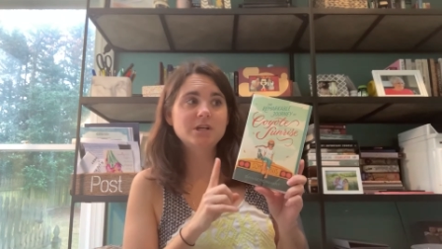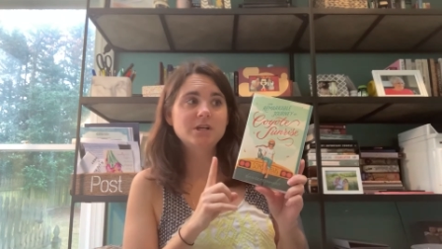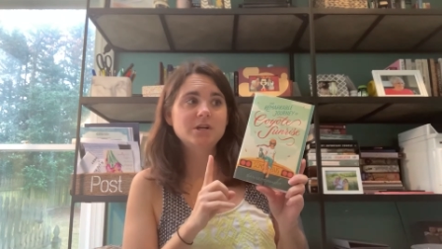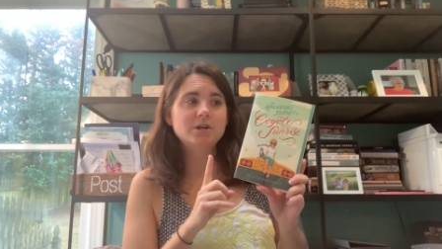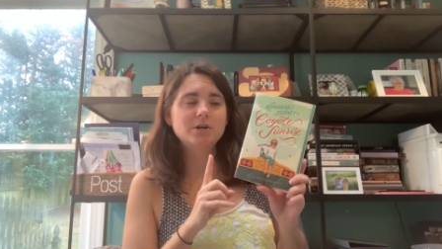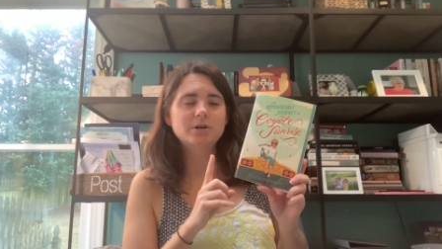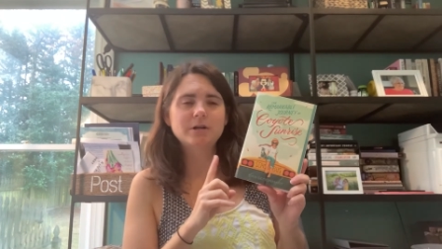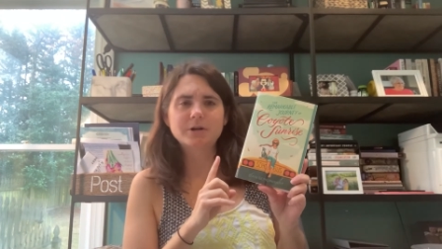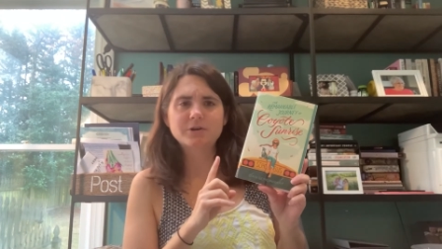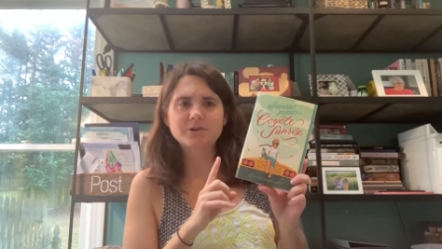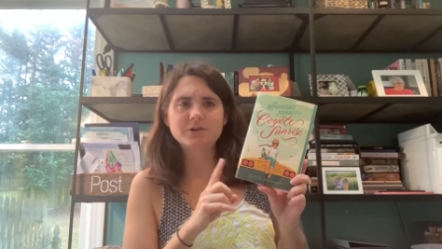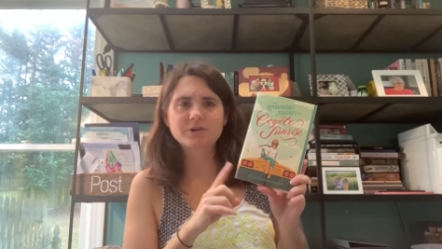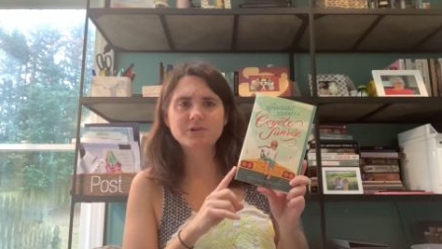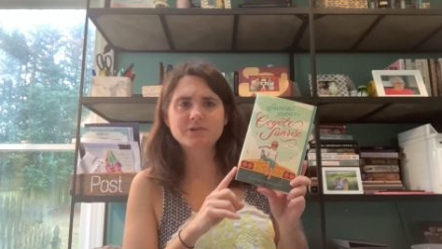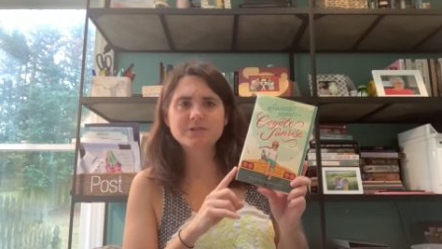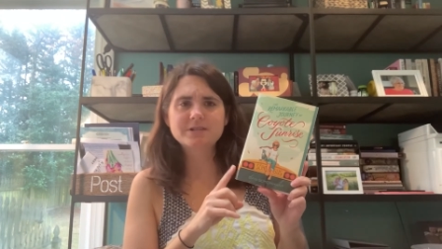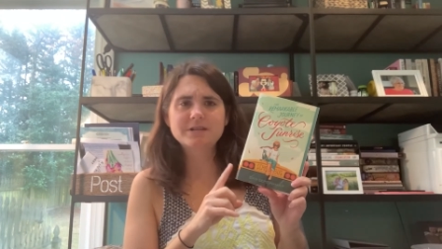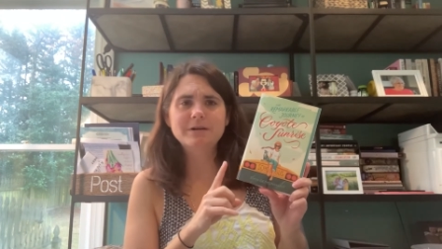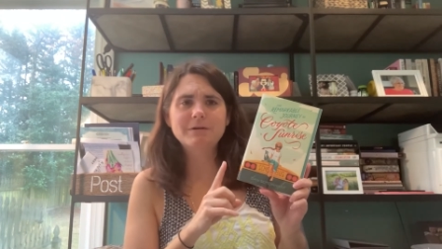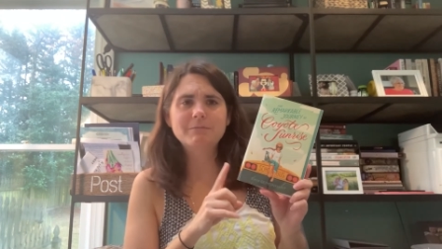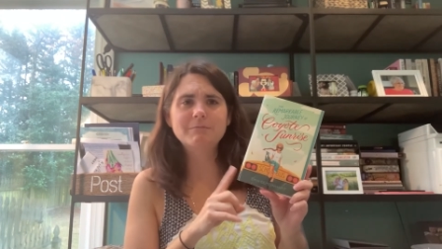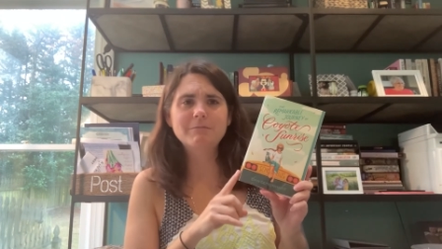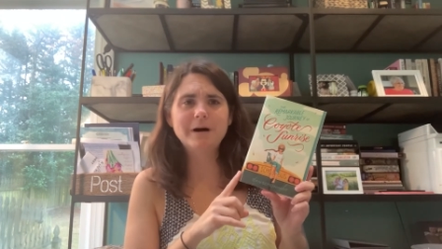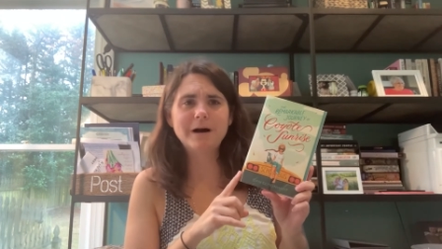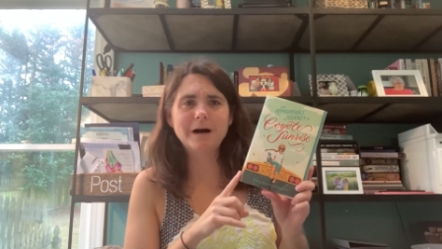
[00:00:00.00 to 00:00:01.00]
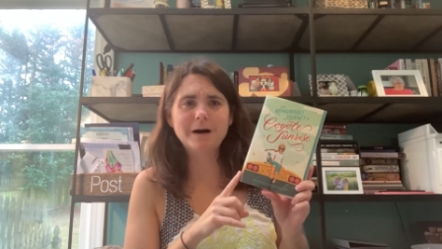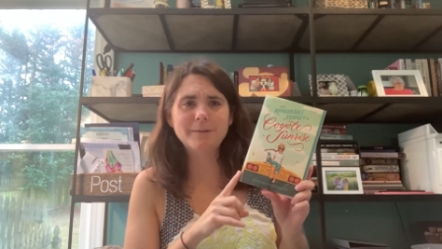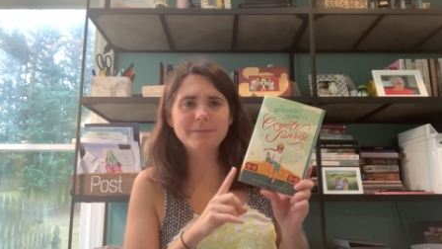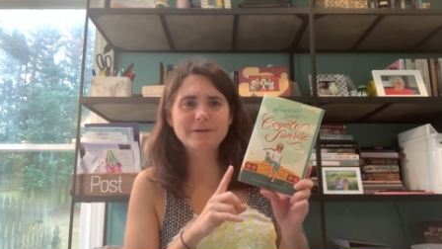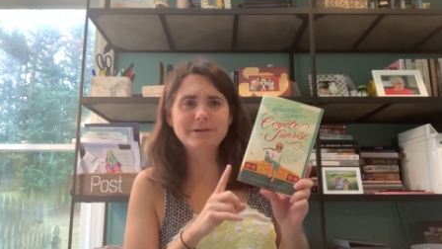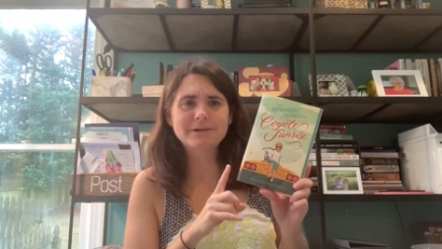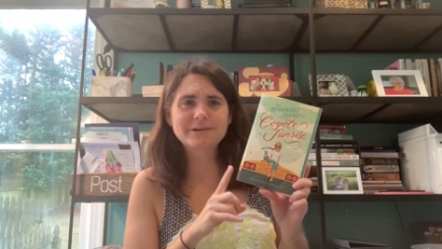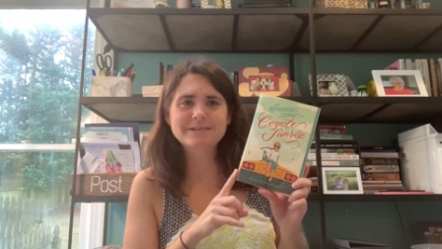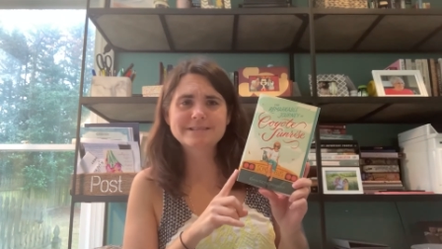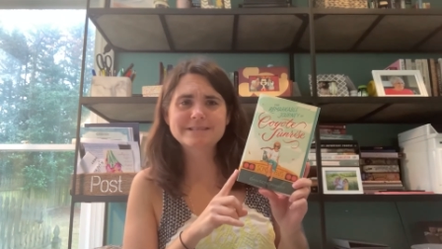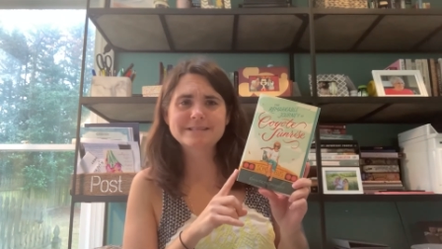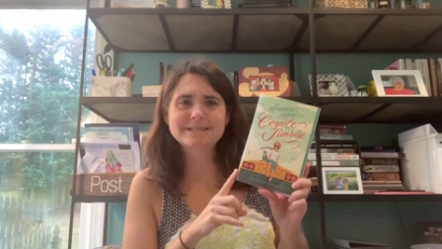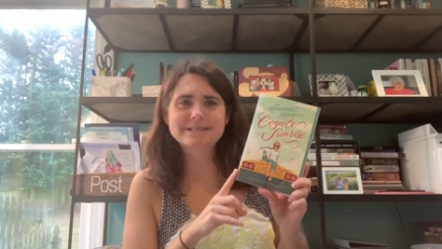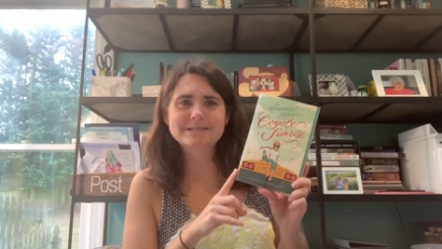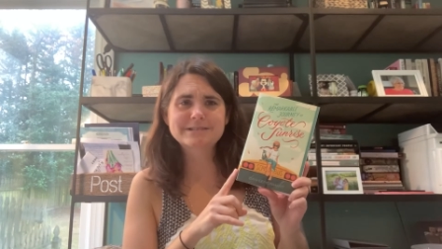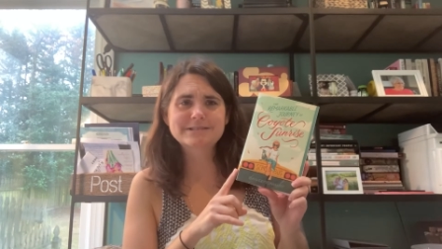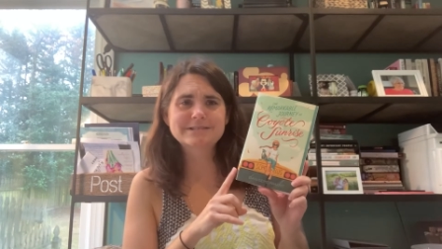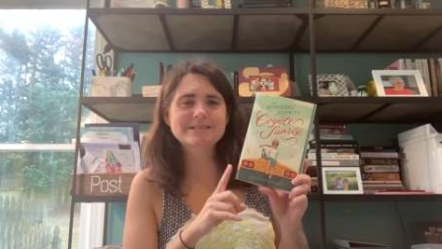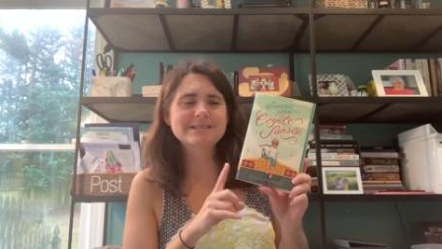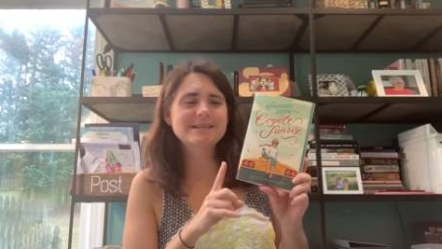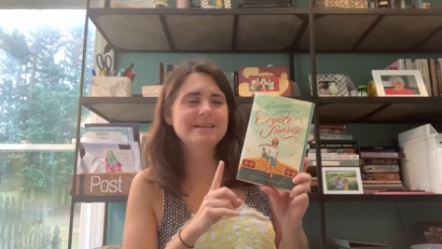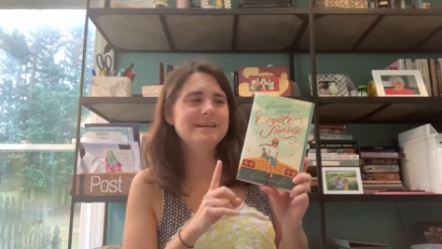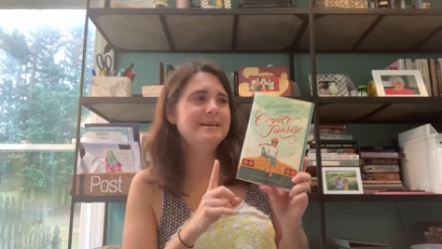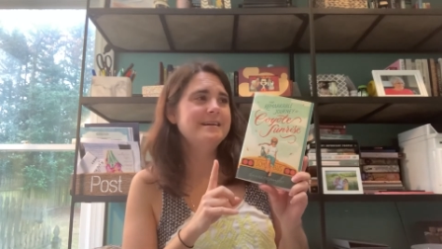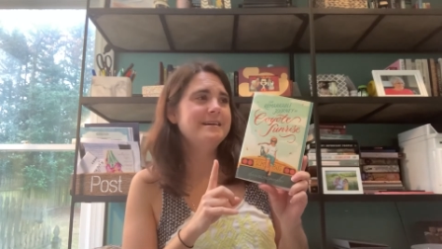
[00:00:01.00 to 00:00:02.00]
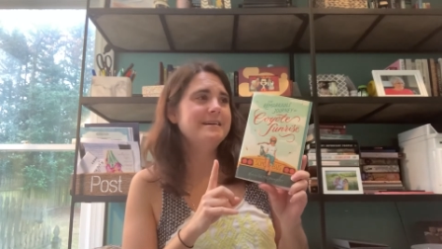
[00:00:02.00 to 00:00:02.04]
or not her daughters, her mom and her sisters.